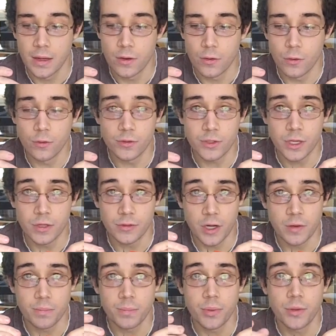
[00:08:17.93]
Also,
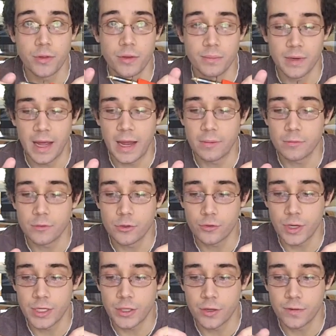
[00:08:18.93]
don't put them down
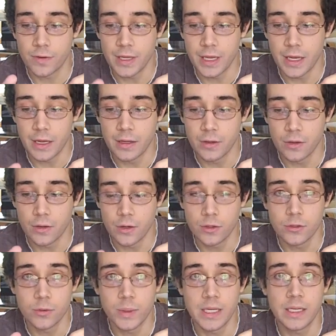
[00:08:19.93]
straight off here
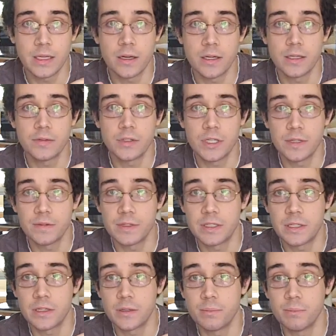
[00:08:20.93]
onto any kind of surface
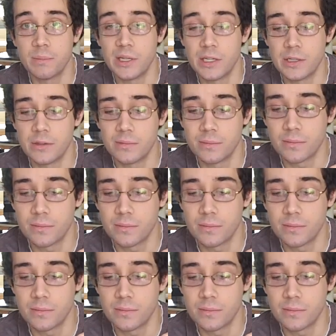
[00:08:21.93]
that can burn.